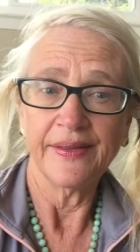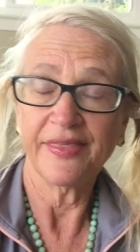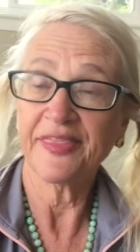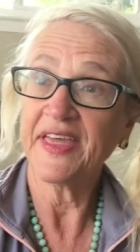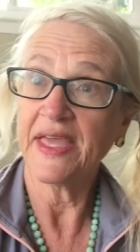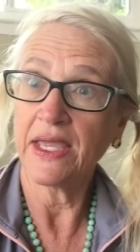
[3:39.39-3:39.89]

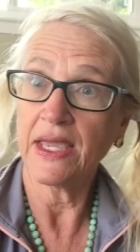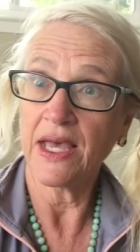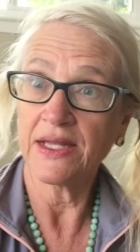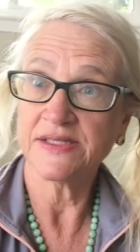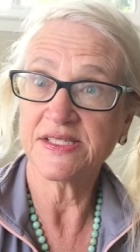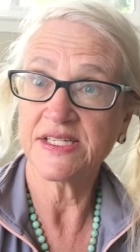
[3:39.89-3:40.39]
thing
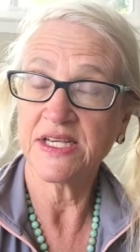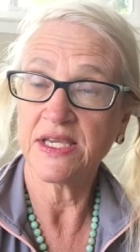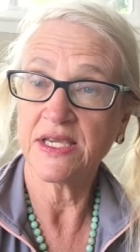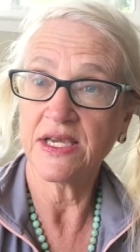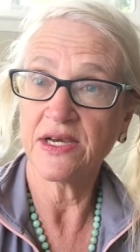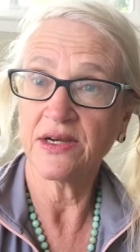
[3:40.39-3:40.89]
on
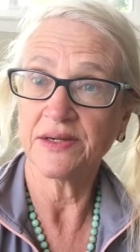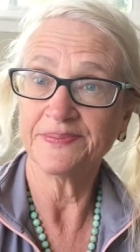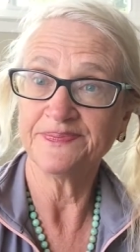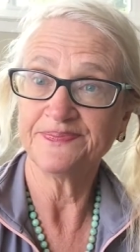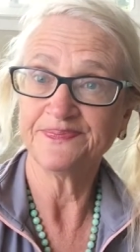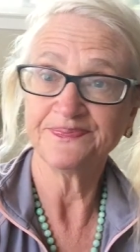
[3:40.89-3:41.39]
staying young.
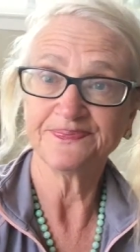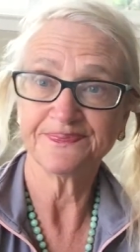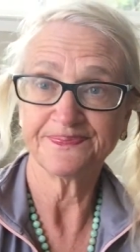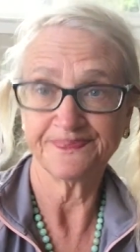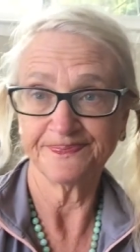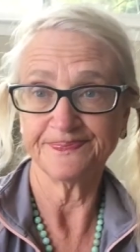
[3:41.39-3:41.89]

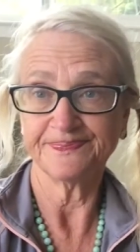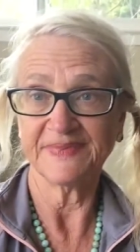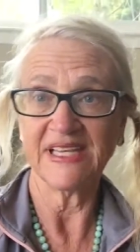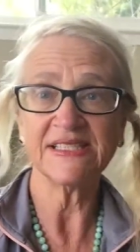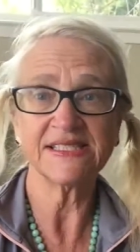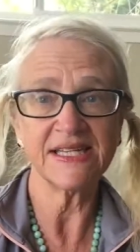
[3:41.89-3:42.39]

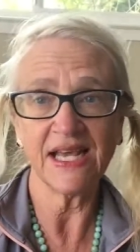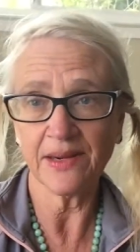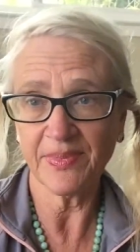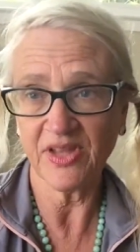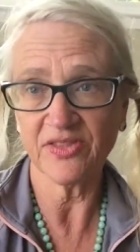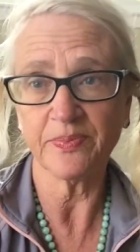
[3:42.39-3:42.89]
It's not
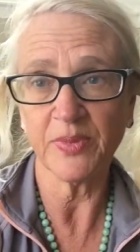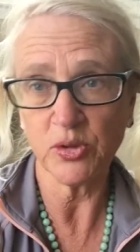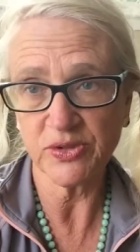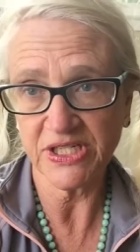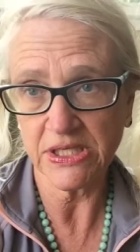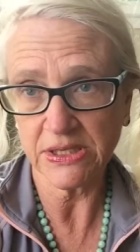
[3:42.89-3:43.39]
about the
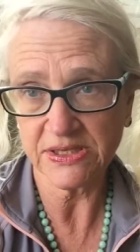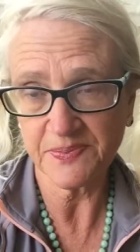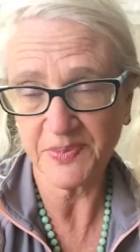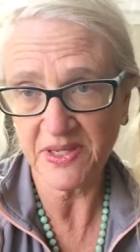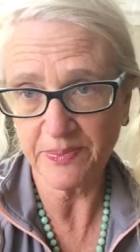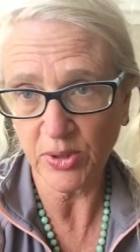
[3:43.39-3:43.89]

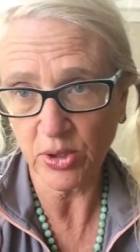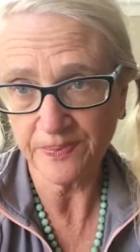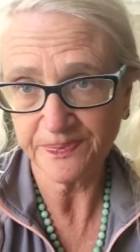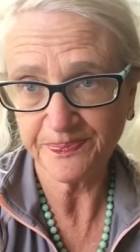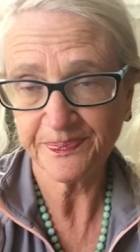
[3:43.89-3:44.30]
Botox, people.